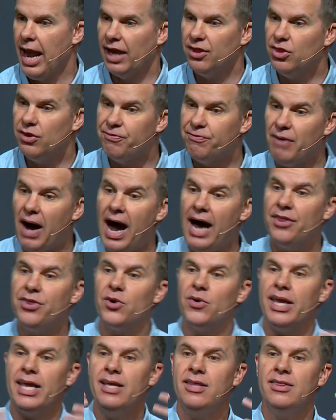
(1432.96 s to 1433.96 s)
And the
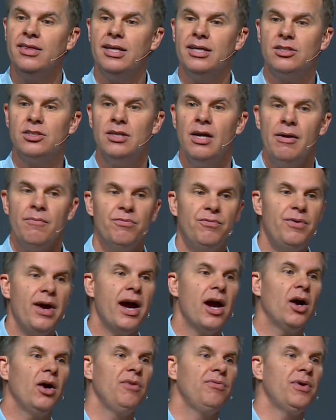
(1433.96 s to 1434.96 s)
father in this
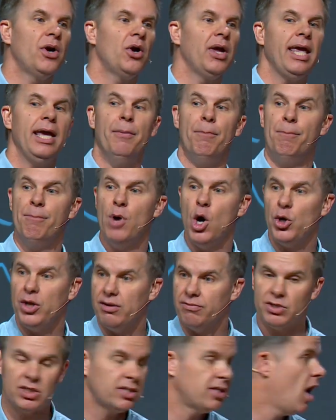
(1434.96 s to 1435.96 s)
very, very
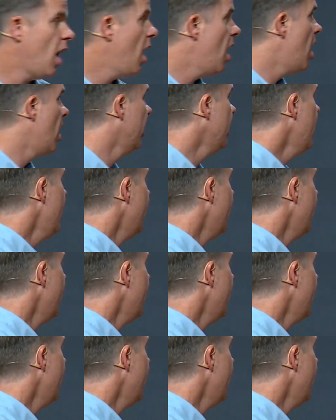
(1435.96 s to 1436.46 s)
emotive song